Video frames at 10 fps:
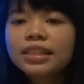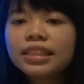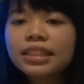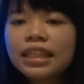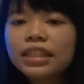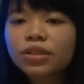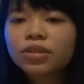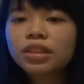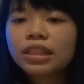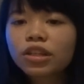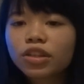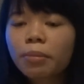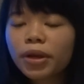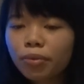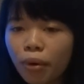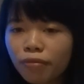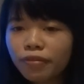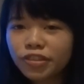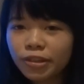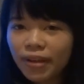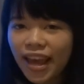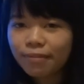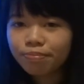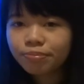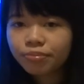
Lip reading: This hindered the economic growth of Japan.